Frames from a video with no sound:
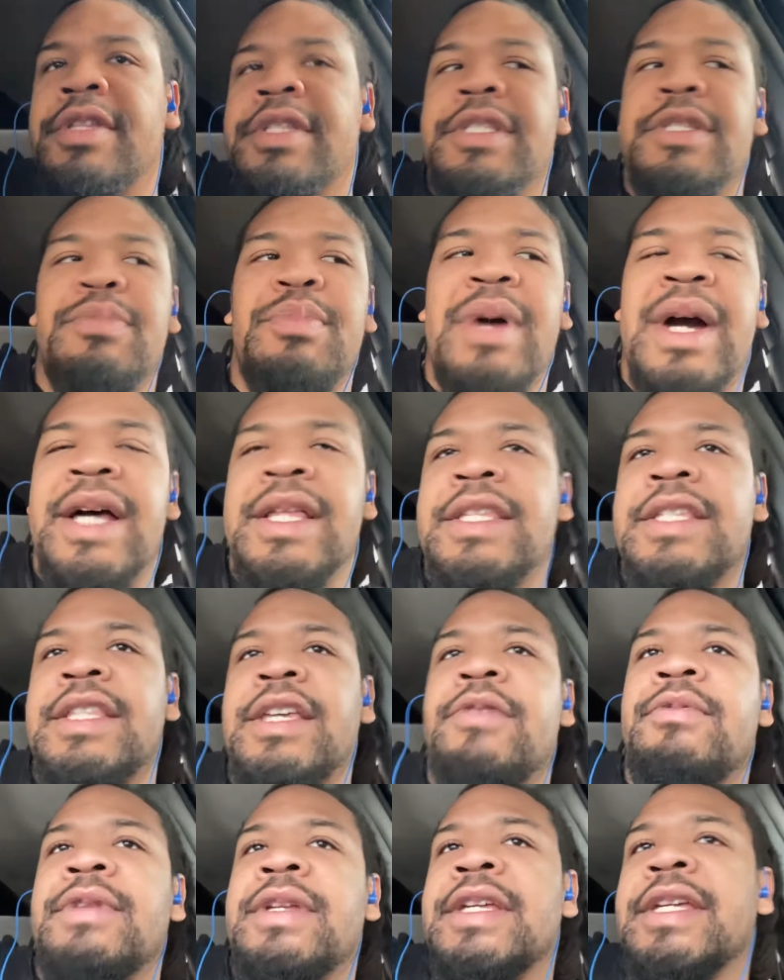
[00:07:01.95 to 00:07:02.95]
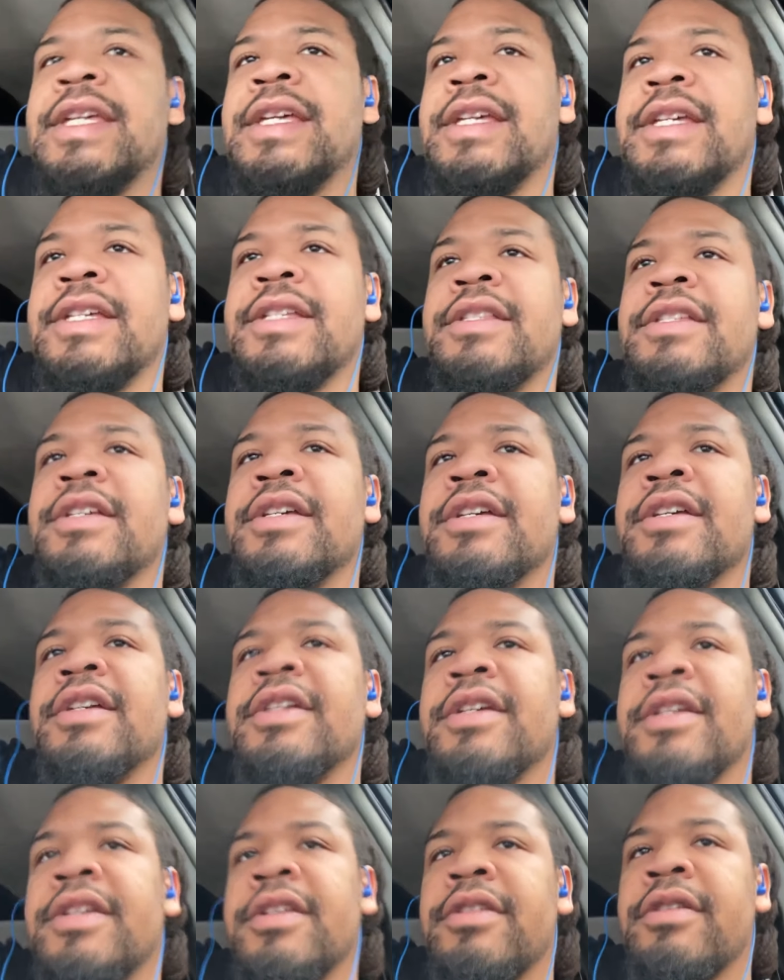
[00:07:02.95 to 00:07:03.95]
This body that we in,
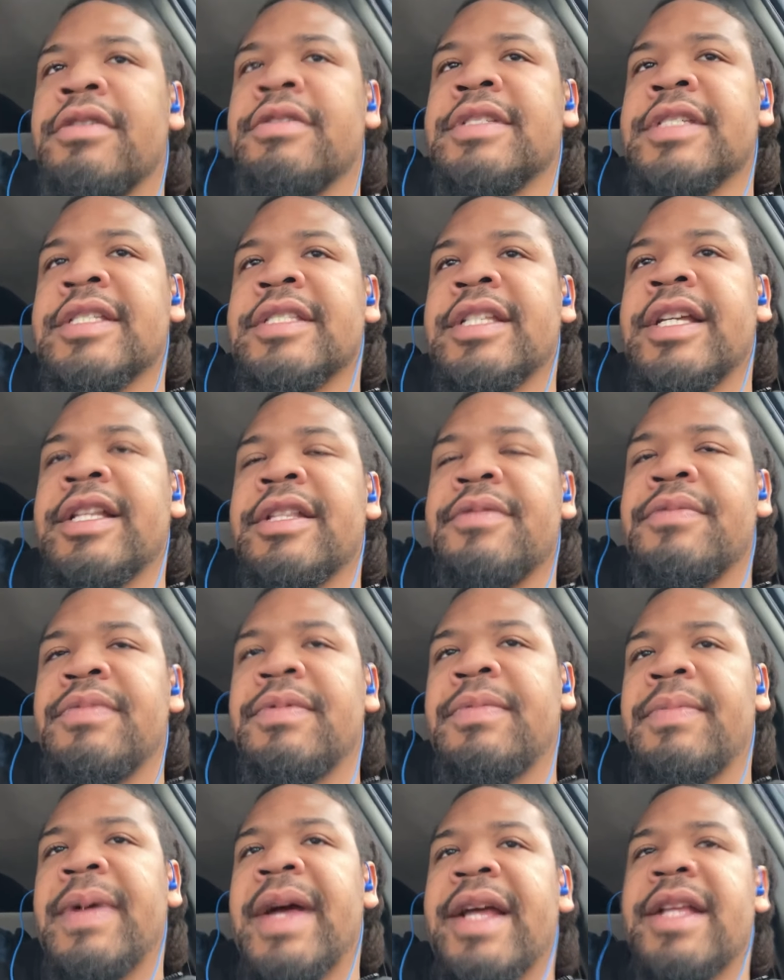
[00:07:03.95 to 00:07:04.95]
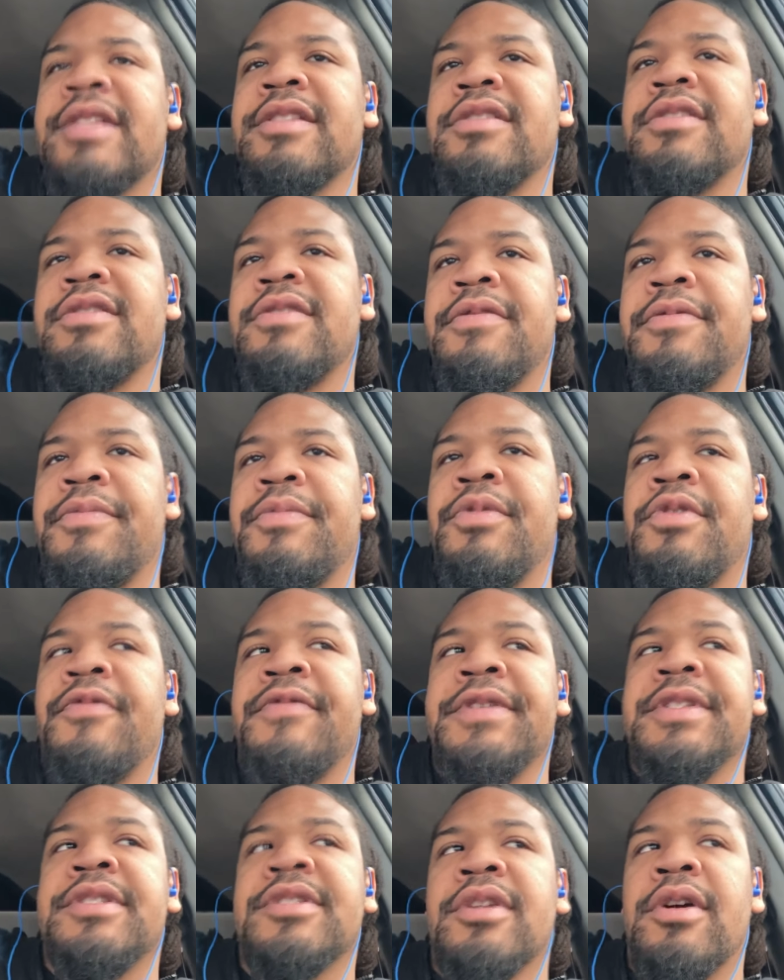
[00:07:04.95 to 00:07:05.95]
you know, just like the back to the
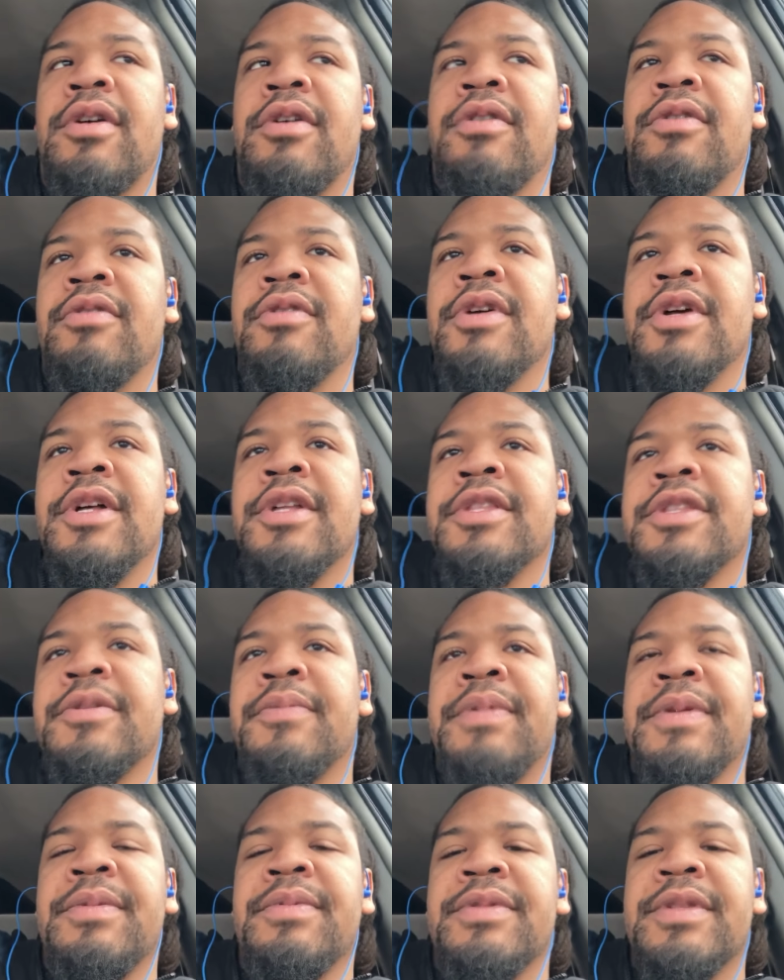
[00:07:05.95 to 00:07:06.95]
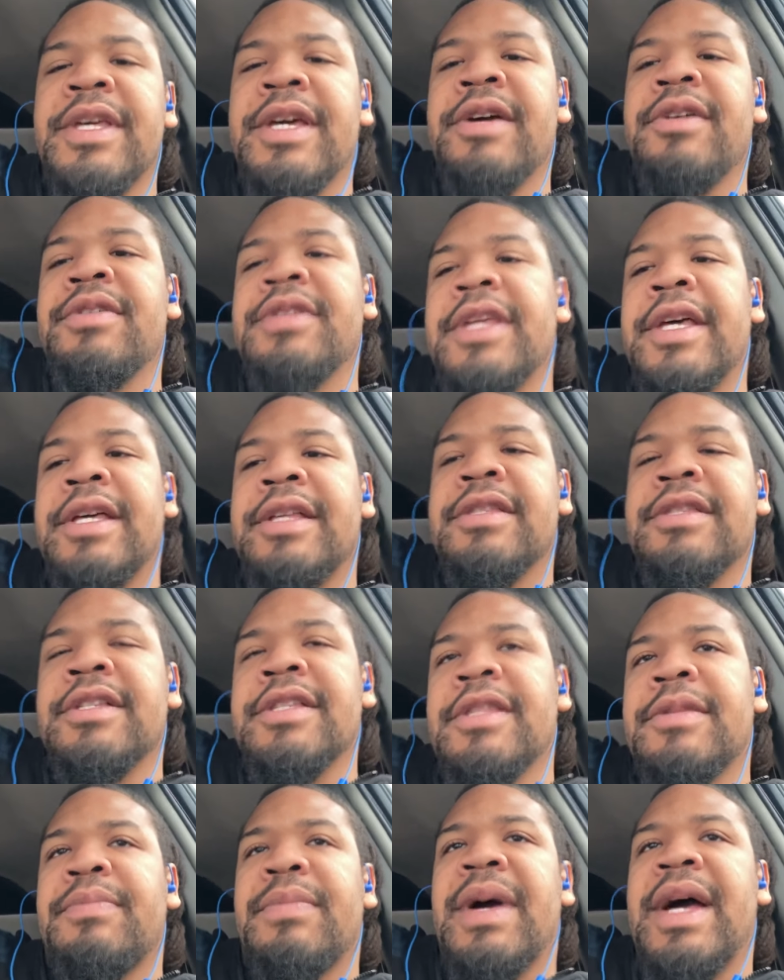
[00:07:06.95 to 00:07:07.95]
movie Soul. The people that that the
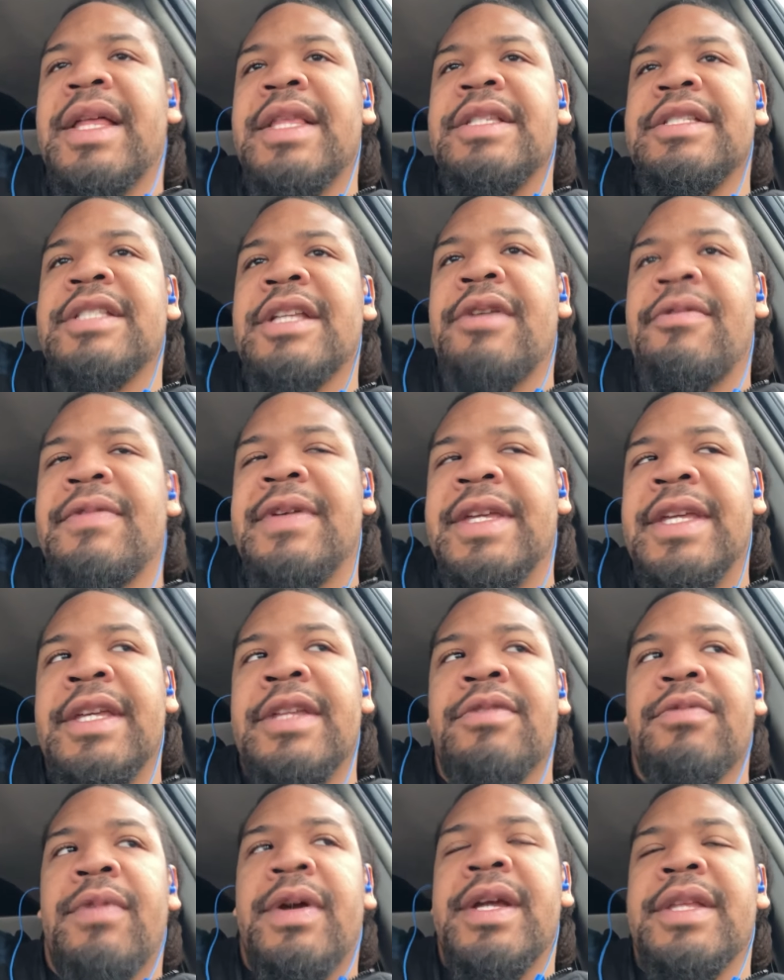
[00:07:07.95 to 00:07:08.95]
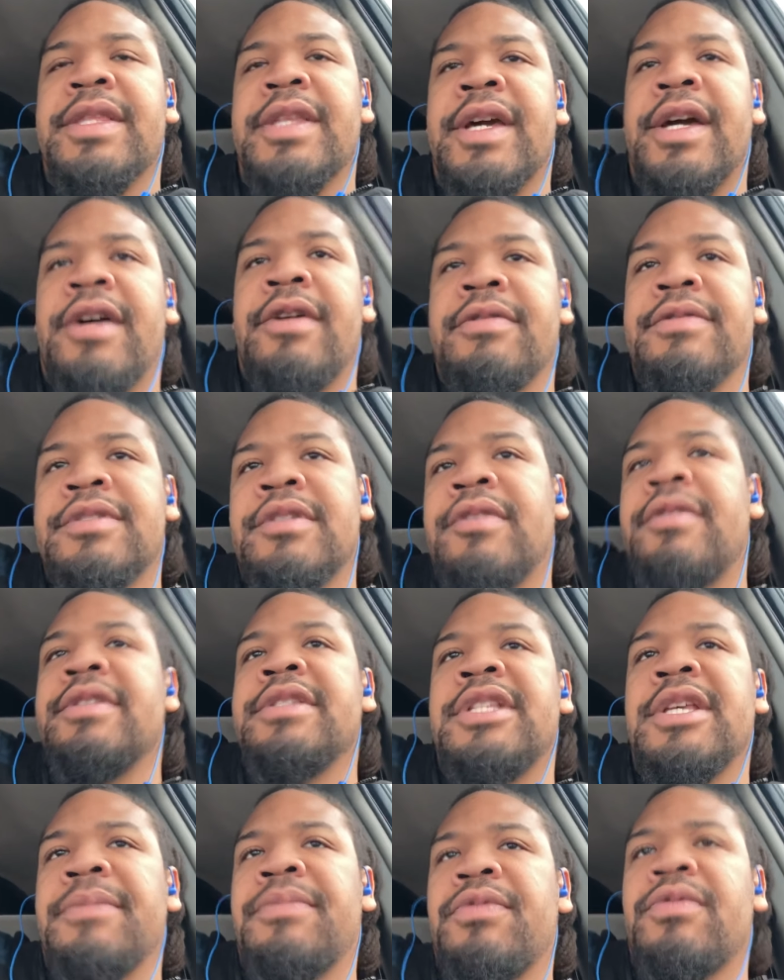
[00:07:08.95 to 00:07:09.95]
bodies that we in right now is only
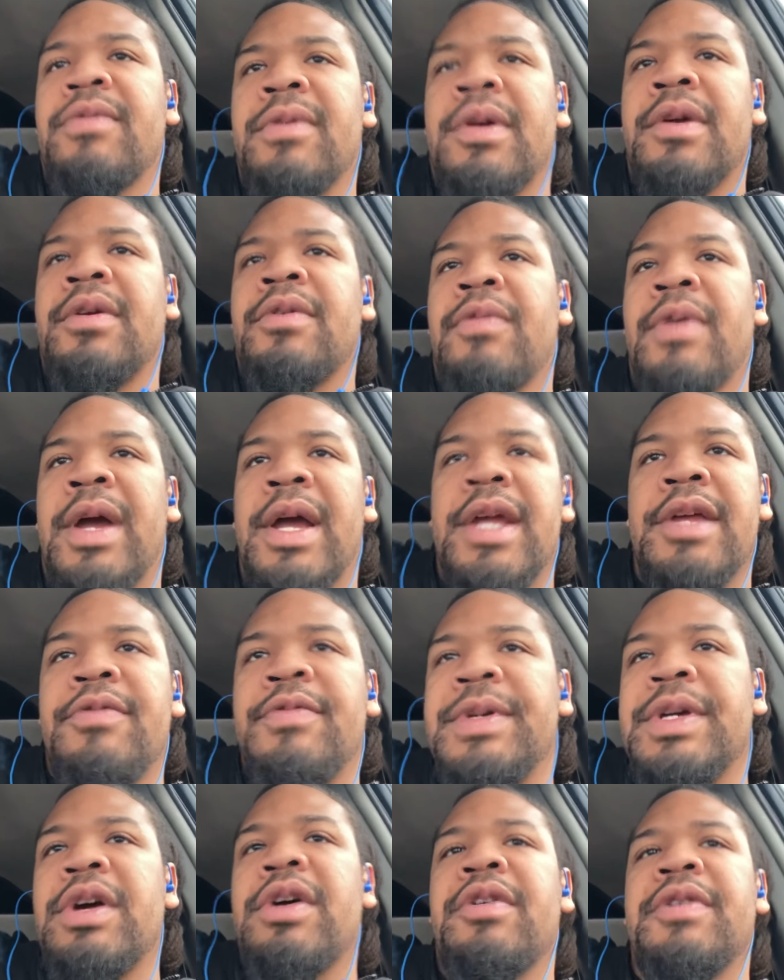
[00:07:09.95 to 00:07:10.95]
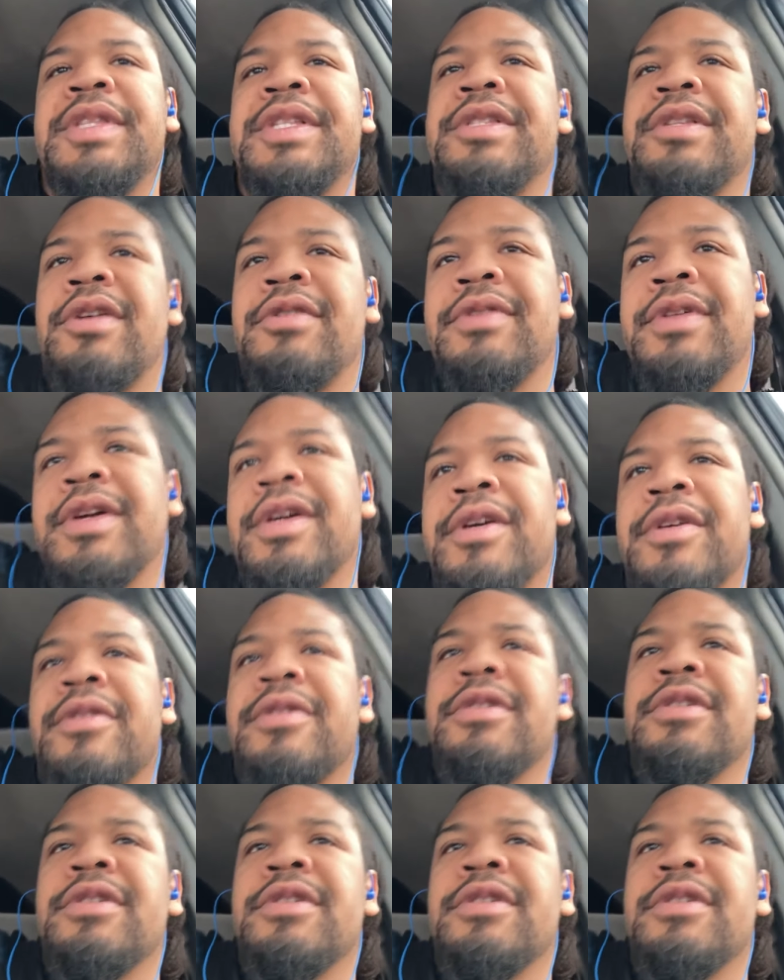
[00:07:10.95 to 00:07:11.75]
temporary, right? We already know that.